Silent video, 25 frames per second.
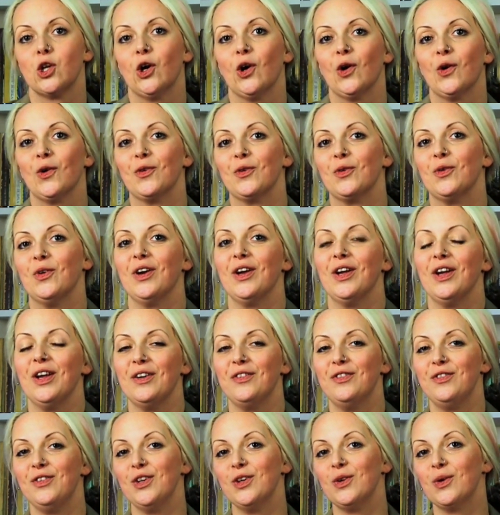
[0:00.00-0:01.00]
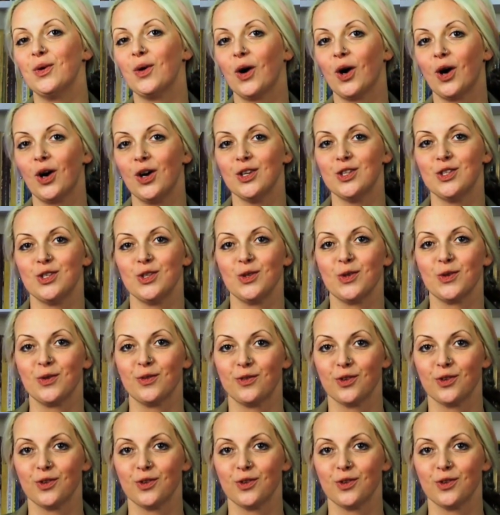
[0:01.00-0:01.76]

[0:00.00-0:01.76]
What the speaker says: So if you are to,